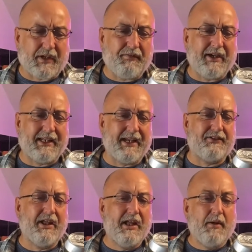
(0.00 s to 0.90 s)
It really
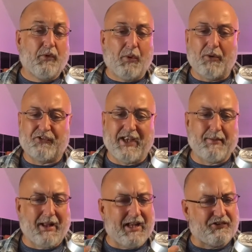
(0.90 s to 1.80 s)
is. But what I was
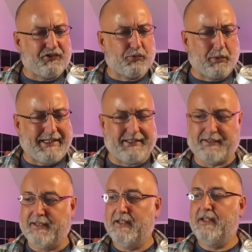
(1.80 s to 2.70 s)
saying about that
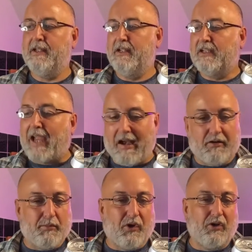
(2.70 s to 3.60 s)
sweet
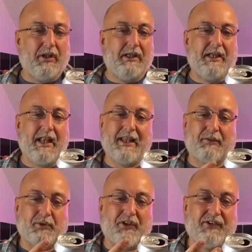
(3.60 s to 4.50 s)
caramel,
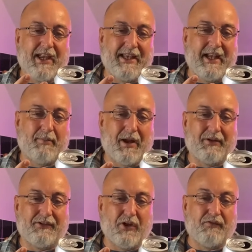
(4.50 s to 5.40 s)
that's what they're saying here
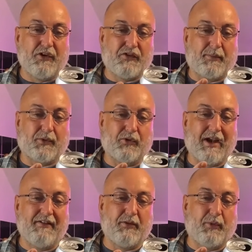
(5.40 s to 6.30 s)
about the Stover tropical
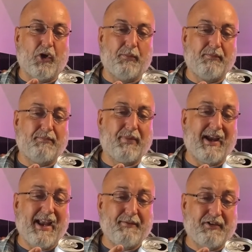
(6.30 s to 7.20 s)
character brought
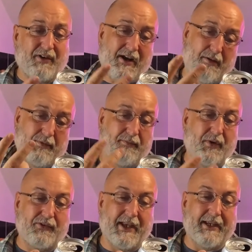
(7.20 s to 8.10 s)
by a heavy dry hop on
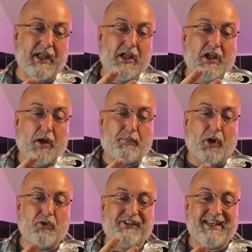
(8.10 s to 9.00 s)
mosaic. A
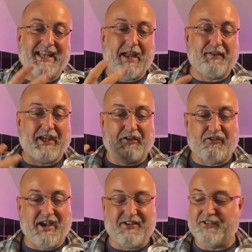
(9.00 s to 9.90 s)
protein-heavy
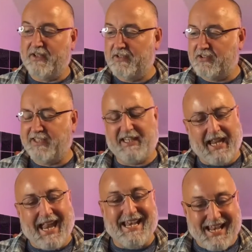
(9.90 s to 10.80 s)
grist. So you're
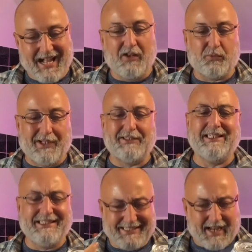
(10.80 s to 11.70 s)
getting that as well.
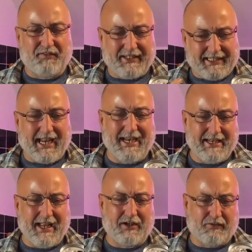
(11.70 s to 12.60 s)
You're definitely
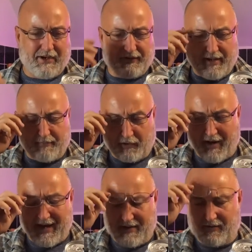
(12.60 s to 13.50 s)
getting that grist, them
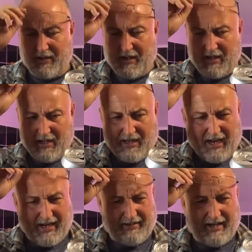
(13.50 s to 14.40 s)
grains.
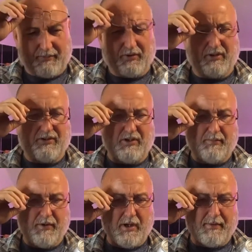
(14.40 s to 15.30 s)
That is absolutely
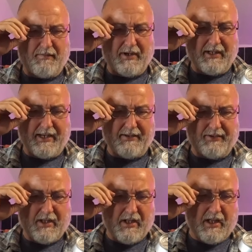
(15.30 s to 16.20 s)
superb. It really
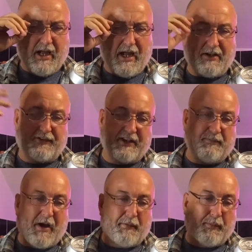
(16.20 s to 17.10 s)
is. It just
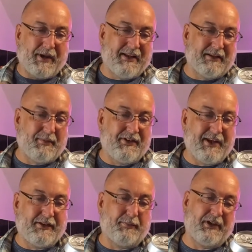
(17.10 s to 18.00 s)
says Marble Beers
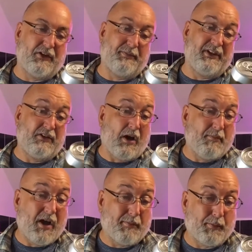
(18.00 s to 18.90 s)
Limited,
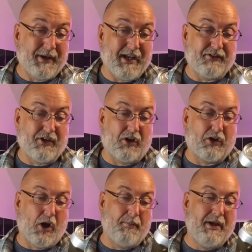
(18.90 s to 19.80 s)

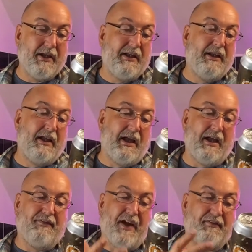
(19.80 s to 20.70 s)
www.marblebeers.com.
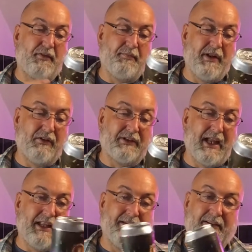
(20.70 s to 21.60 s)
500ml
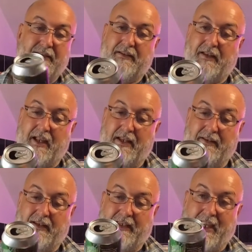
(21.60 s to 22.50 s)
can.
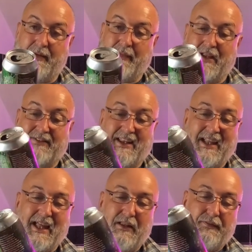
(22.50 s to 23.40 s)
And yeah,
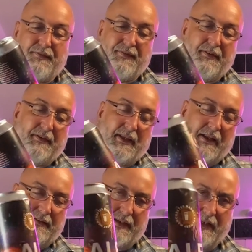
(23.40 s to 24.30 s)
that's ALF. That's